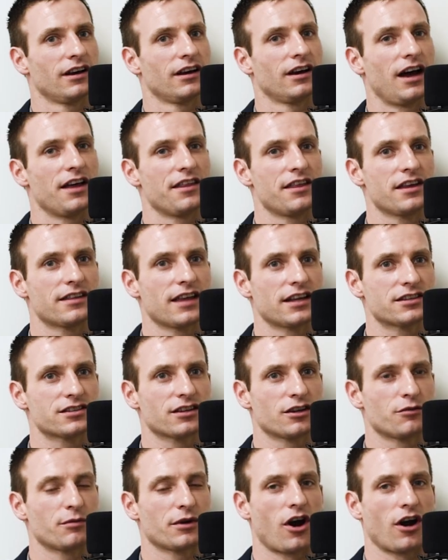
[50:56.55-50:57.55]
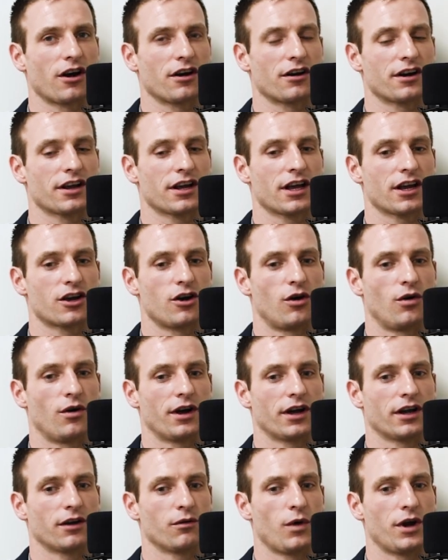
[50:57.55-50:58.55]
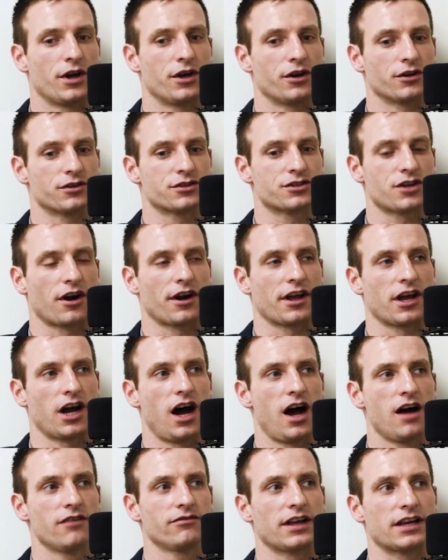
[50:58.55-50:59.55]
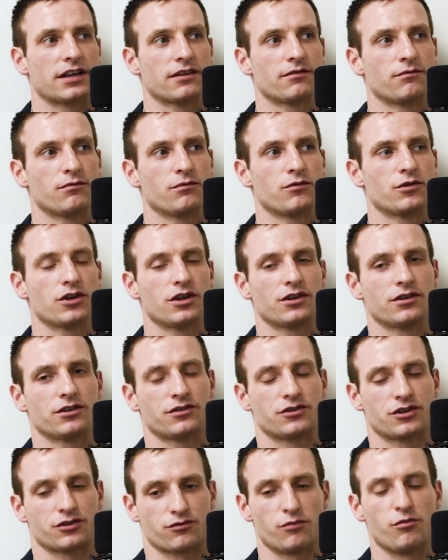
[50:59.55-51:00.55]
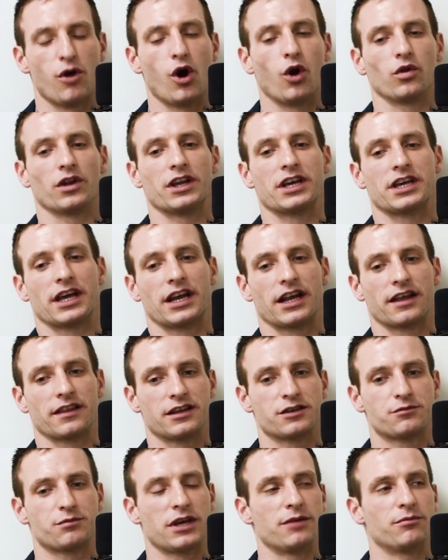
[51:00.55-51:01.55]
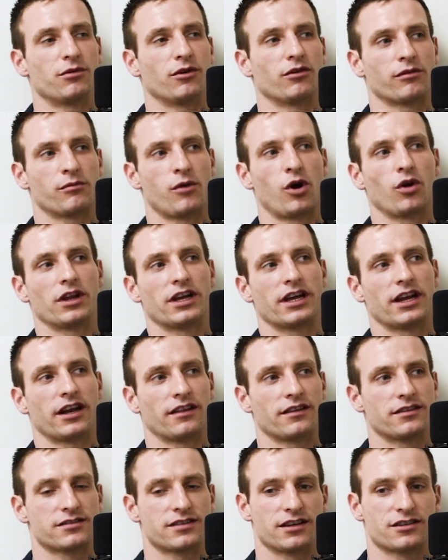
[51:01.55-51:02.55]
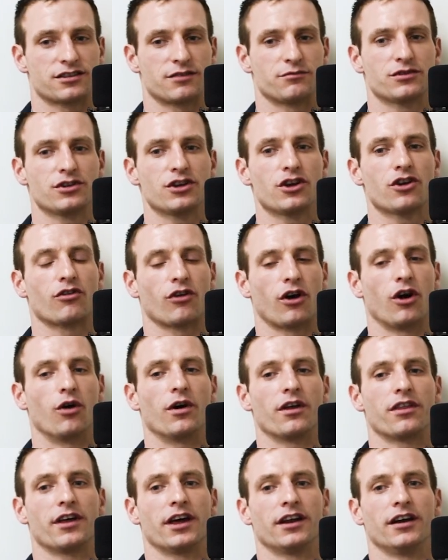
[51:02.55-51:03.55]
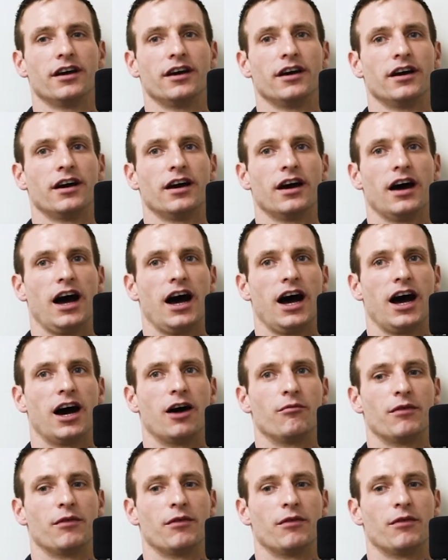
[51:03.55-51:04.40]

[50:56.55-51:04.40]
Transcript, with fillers: I think that's a little bit harder to get going when you're starting off, like yeah. just remotely getting these people, remotely getting these yeah. systems. You grow with it. Um, at